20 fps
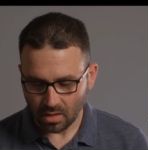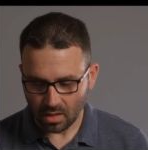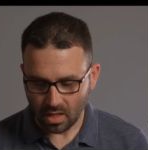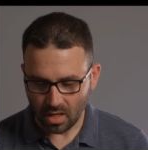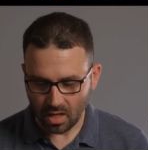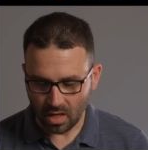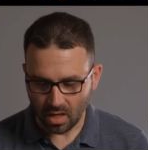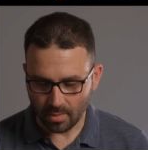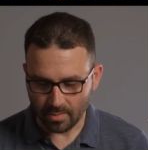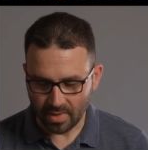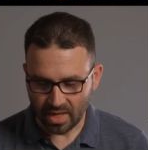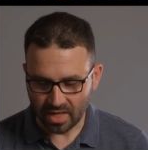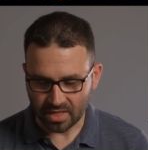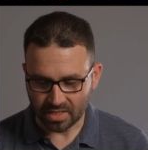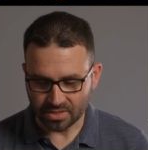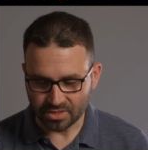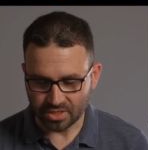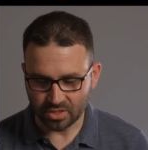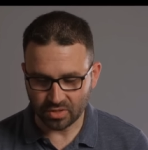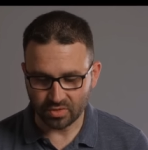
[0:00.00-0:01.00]
um, and
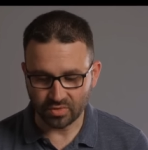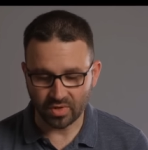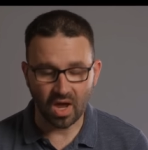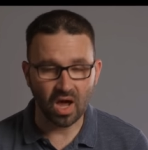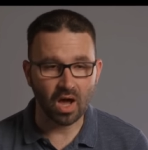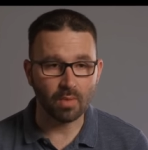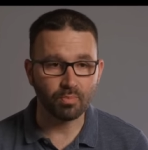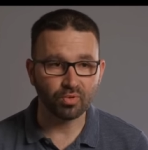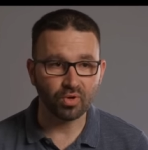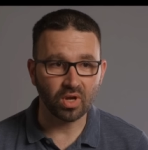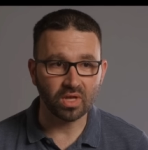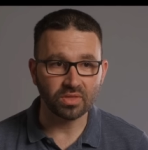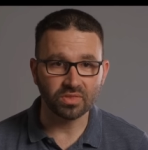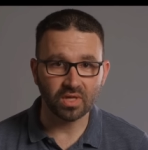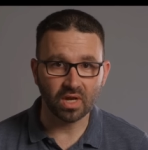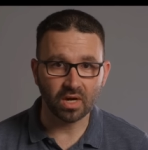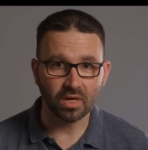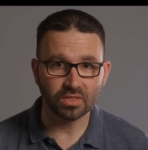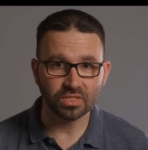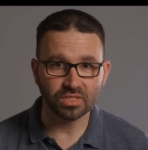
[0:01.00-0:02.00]
continue to operate
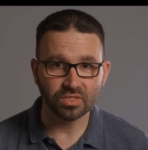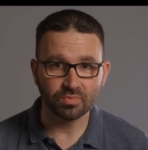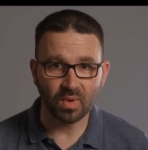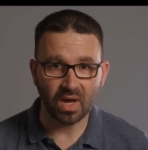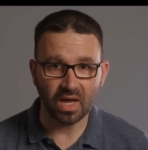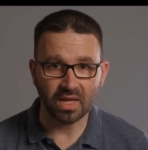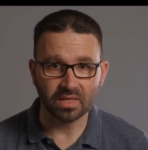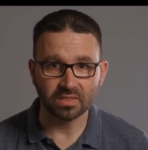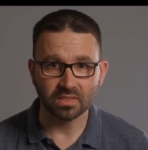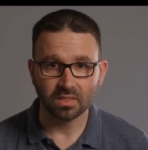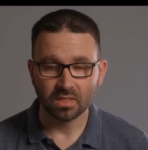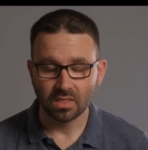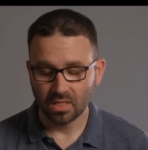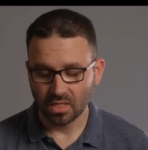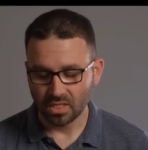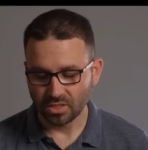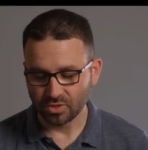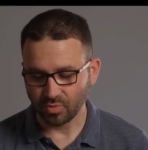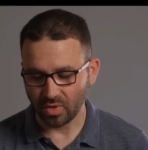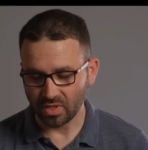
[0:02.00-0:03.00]
there despite
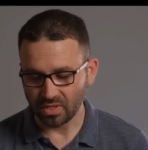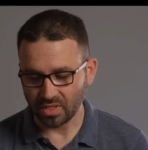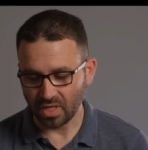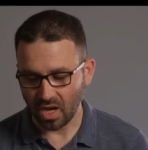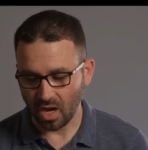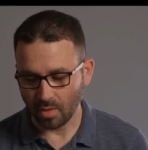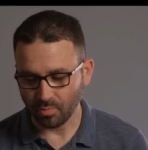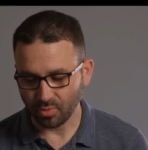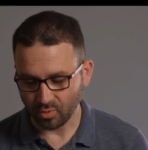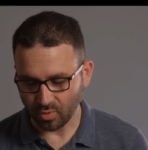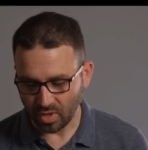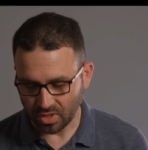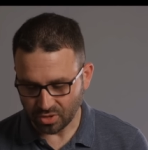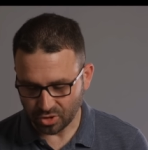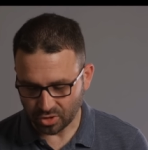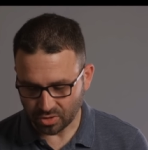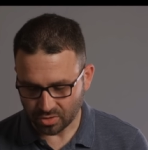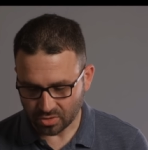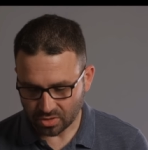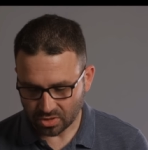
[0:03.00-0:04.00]
Israeli
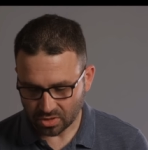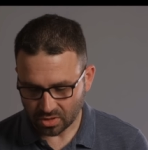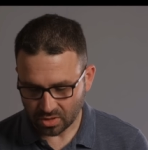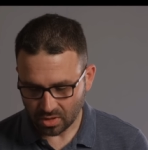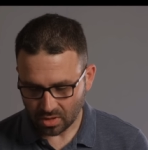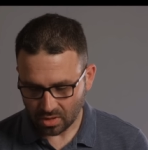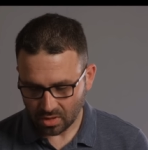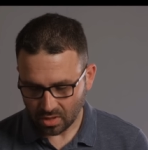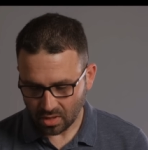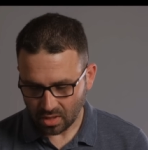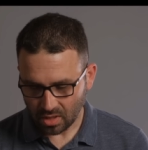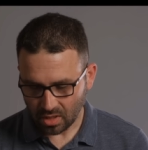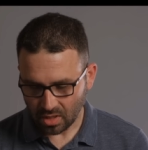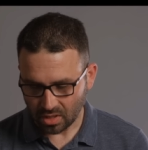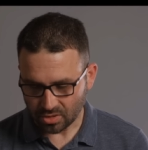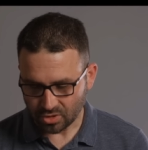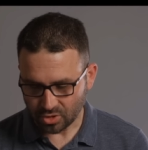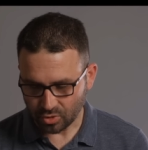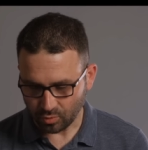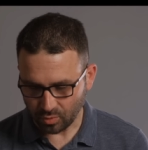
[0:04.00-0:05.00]
operations
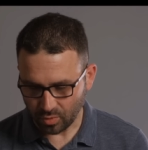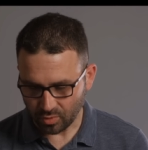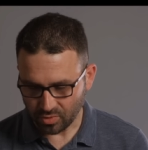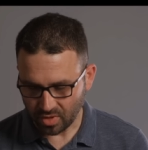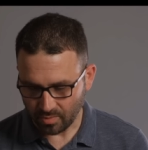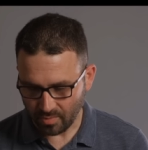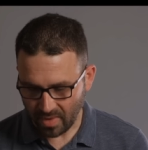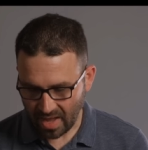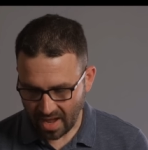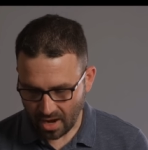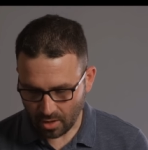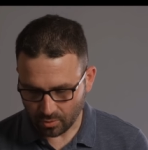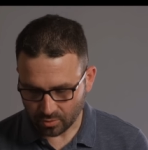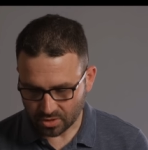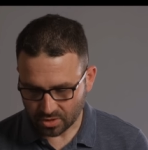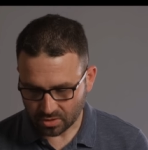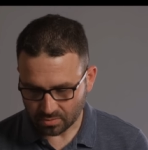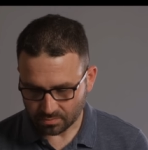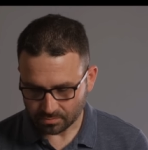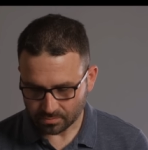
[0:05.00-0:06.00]
uh, to root them
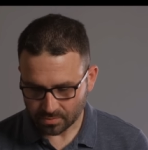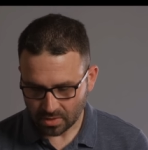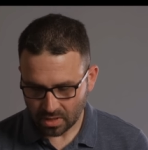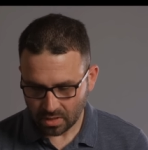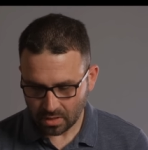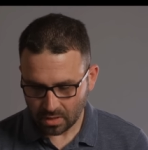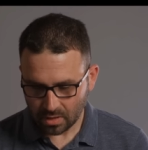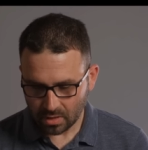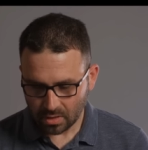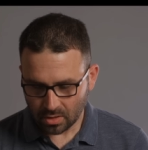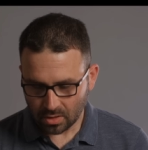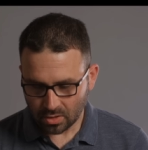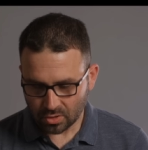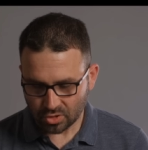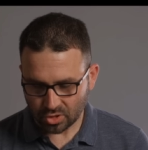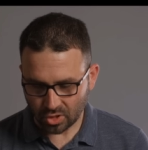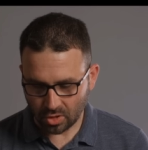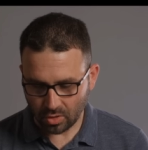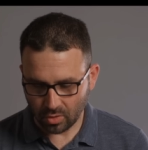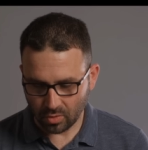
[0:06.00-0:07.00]
out.
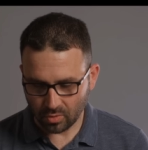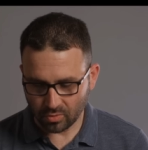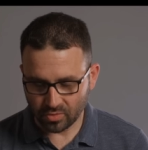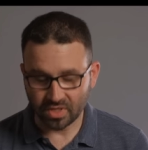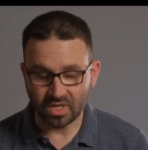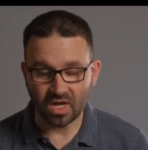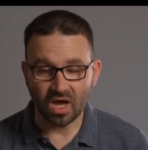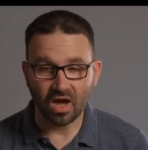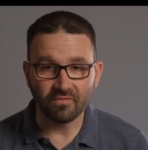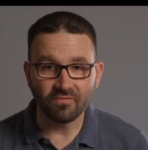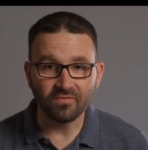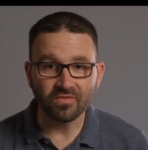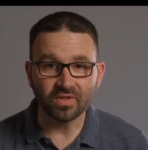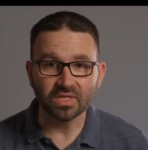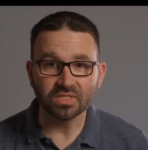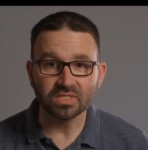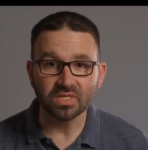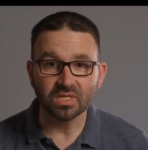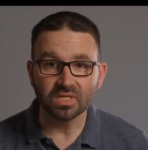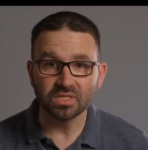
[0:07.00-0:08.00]
So the
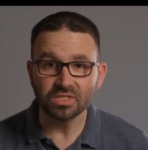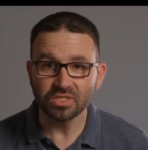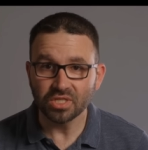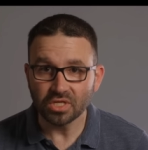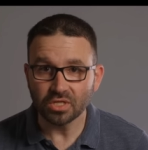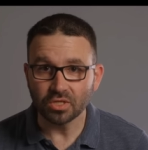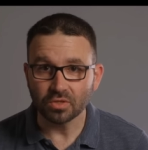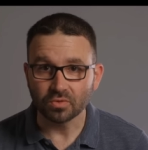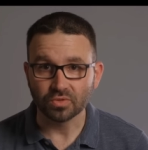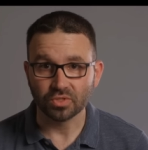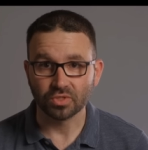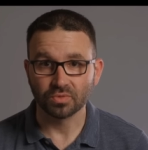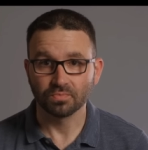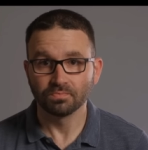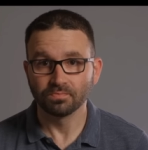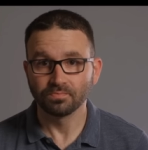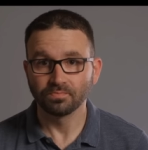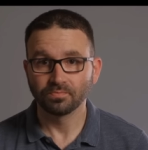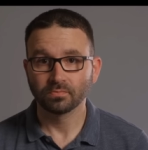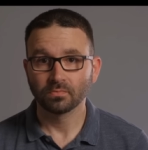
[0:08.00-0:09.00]
conflict continues.
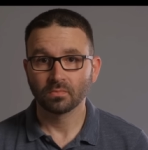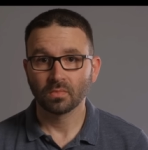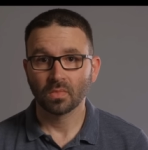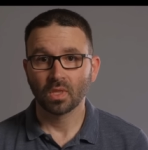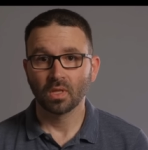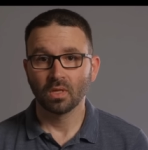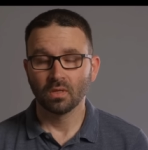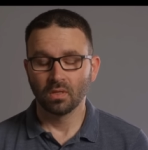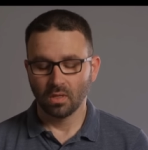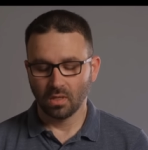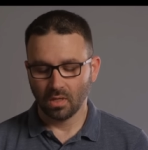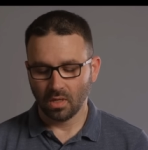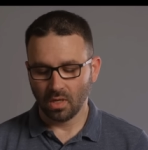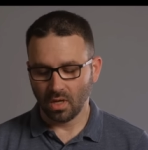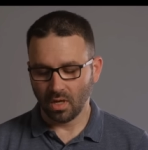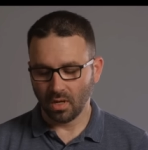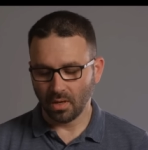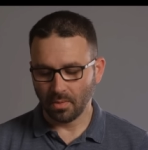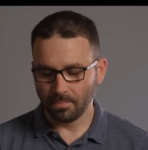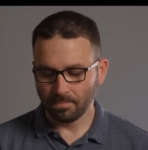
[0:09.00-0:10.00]

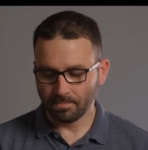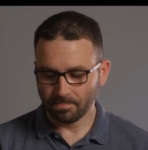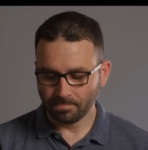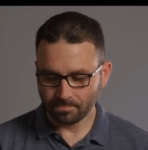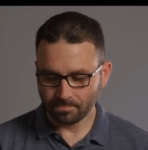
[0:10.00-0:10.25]
Um,